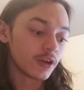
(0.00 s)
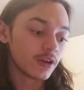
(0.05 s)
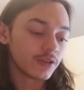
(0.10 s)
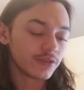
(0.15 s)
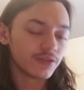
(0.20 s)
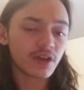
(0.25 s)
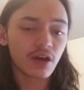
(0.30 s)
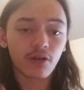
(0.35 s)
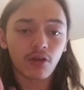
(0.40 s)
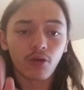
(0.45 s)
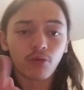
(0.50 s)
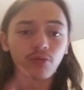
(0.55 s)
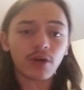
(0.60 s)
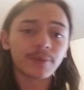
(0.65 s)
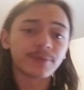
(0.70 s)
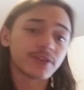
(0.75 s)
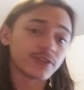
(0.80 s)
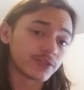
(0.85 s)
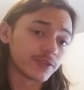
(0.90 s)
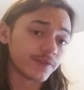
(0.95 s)
Now,
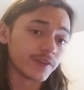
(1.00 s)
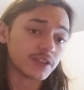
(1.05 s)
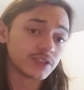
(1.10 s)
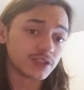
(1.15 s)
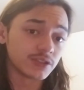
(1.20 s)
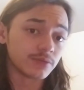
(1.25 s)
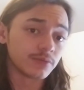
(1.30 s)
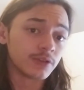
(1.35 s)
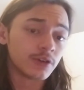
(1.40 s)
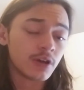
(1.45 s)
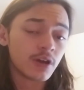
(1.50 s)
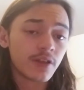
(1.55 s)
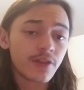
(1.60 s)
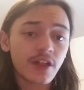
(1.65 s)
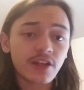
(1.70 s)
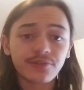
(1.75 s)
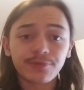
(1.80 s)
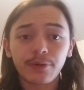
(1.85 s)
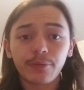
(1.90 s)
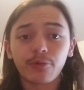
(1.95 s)
Corrupt Intervention.
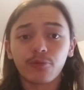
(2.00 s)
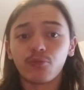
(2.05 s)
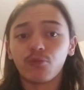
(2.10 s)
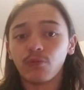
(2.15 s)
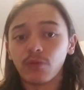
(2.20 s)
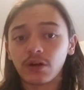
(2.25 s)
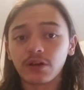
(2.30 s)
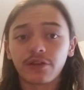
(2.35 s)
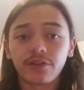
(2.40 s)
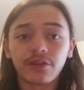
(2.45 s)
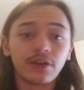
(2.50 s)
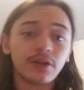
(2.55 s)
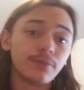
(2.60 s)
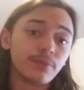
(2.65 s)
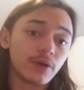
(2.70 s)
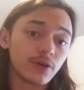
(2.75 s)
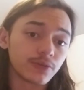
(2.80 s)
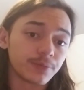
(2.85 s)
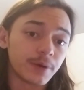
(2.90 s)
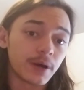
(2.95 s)
That's probably one of the
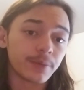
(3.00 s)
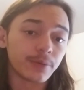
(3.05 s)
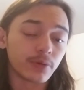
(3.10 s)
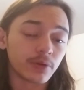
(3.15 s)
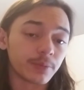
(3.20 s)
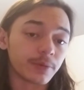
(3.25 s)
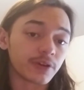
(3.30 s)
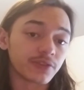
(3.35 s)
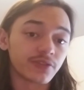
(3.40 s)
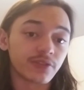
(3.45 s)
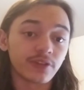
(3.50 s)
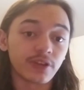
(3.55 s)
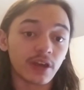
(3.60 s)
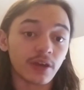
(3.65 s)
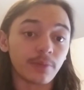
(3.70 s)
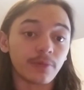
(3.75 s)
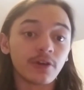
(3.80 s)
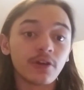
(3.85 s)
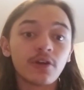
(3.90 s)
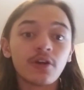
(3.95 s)
most popular perks in the
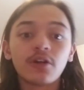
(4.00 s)
game.